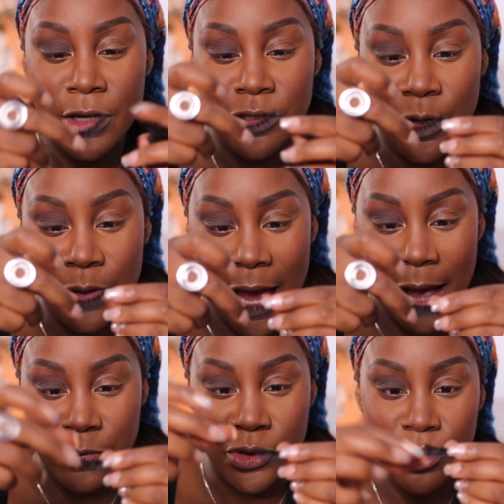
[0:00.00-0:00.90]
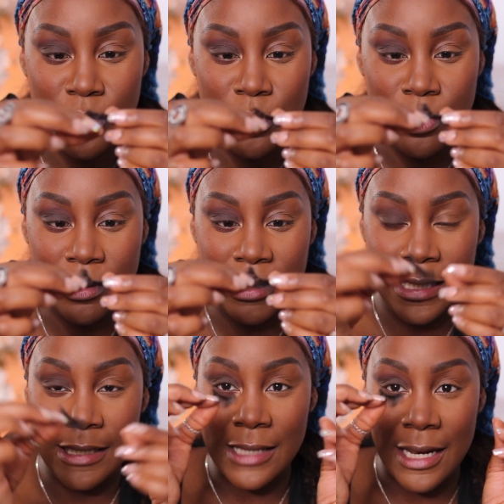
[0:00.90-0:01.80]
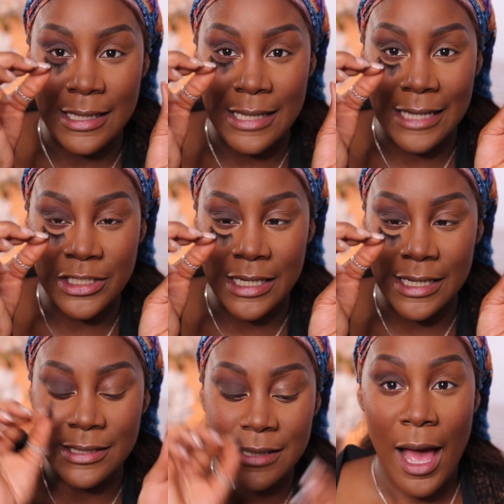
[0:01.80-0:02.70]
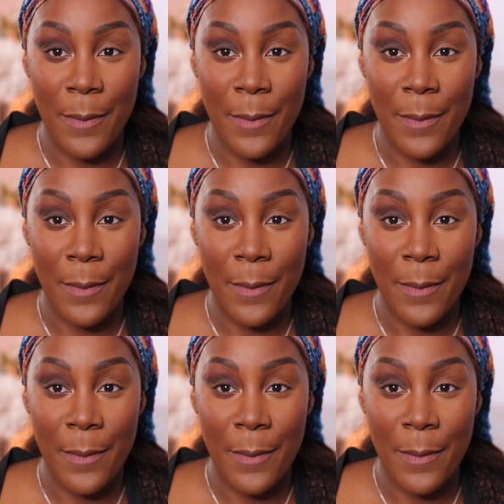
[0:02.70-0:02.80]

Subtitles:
So yeah, I'm just going to use these lashes,